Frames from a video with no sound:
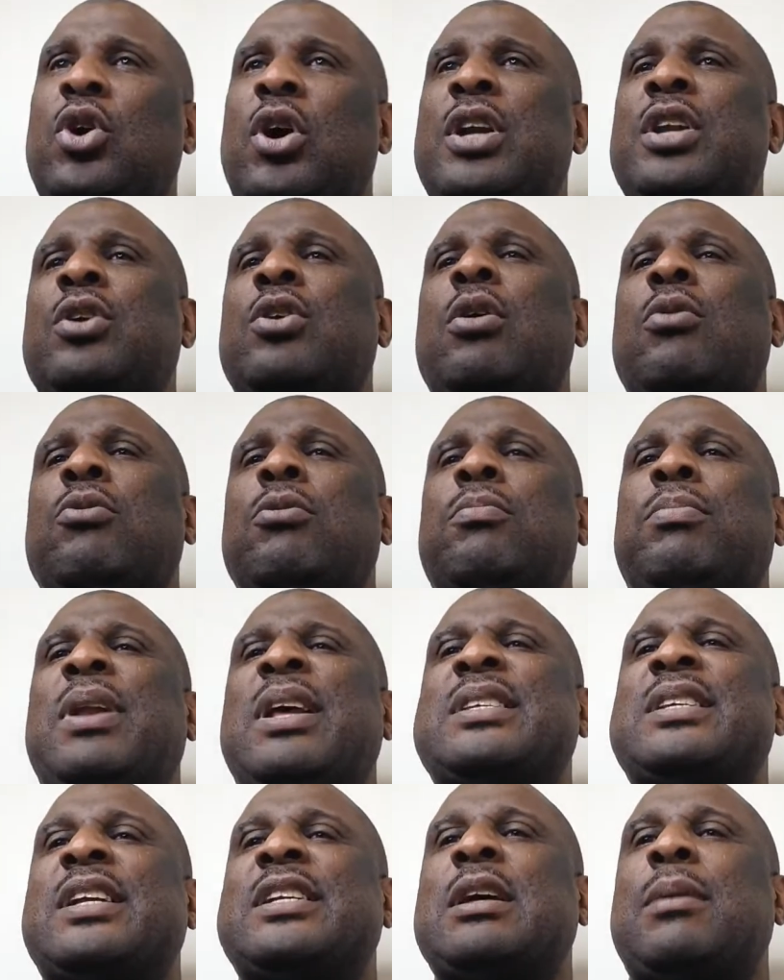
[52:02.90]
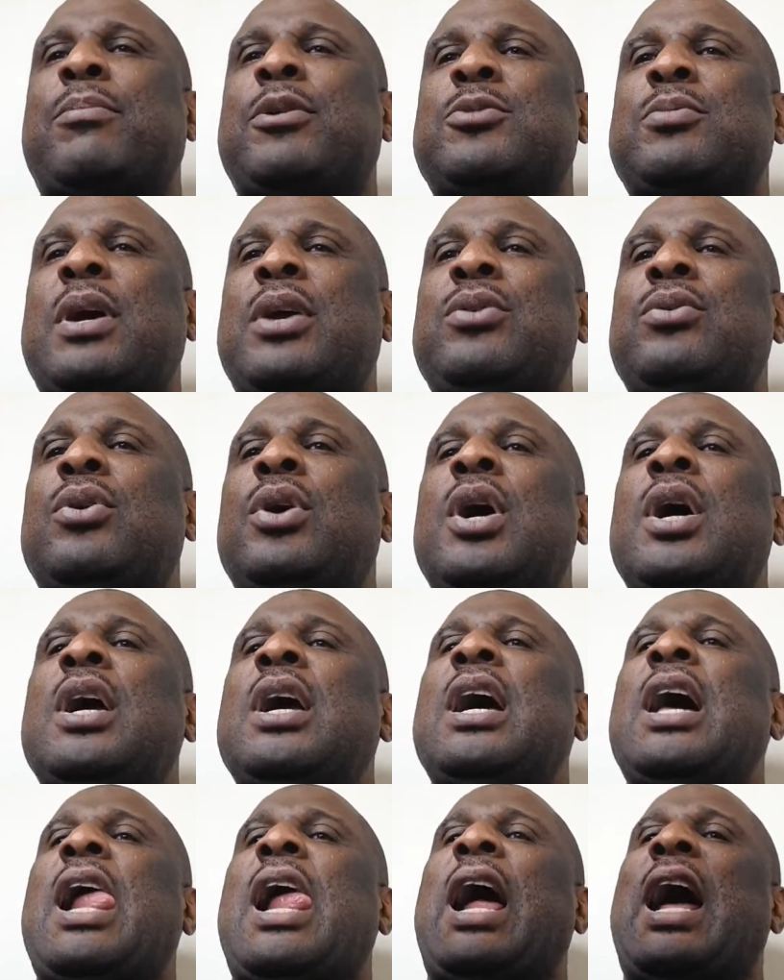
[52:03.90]
joined, God will bless, and prosper you.
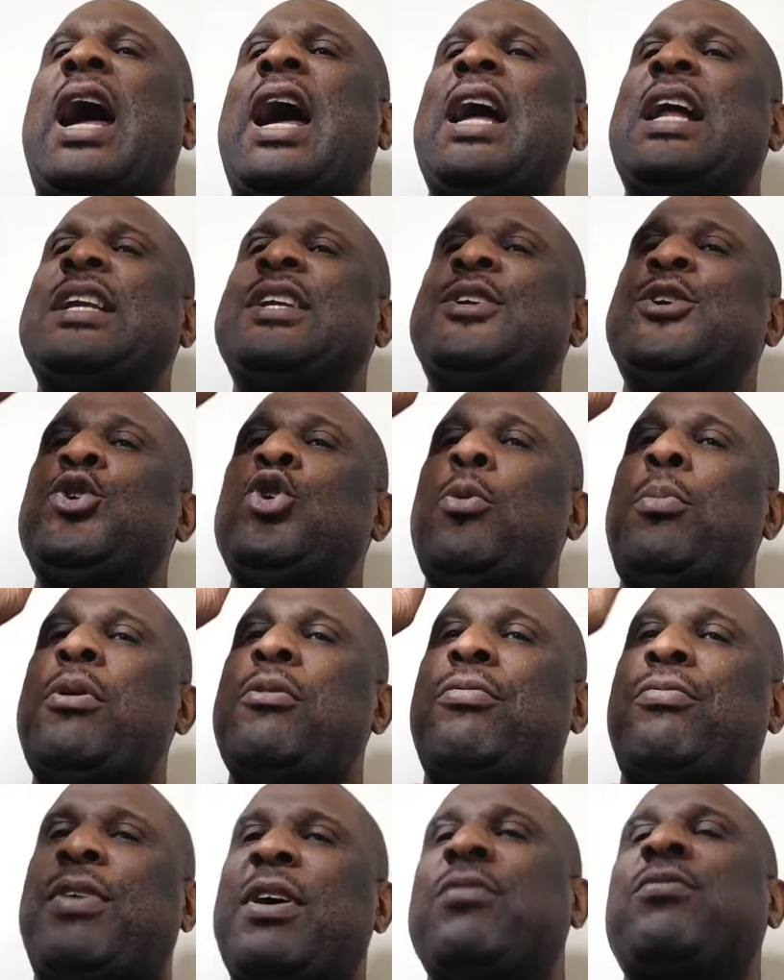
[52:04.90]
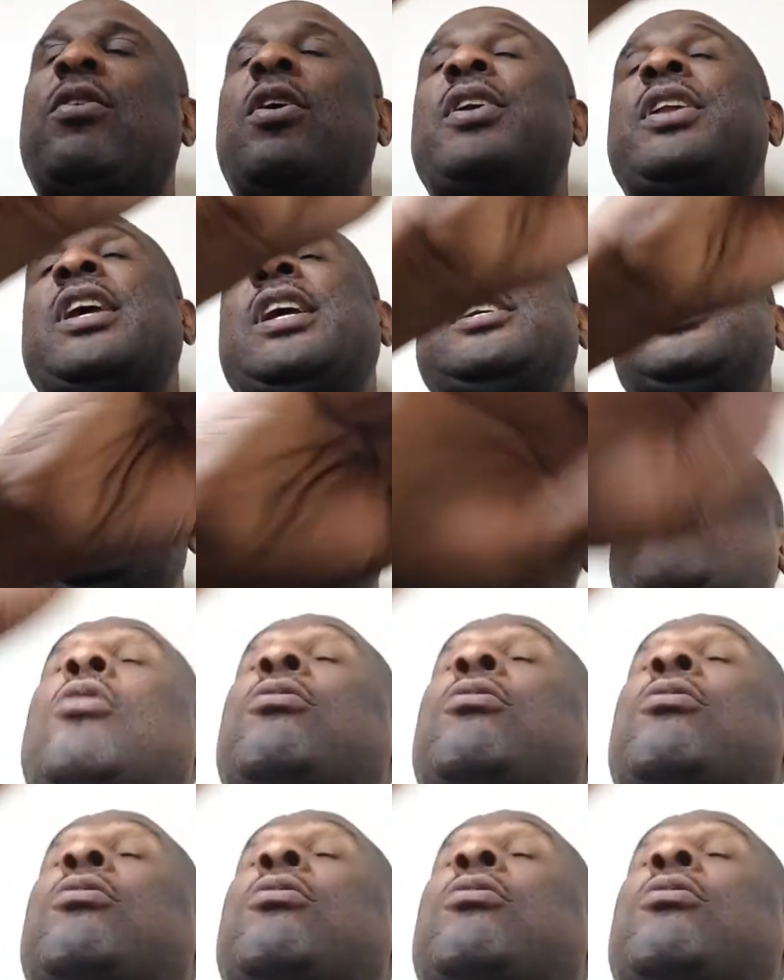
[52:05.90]
And you'll be favored, and your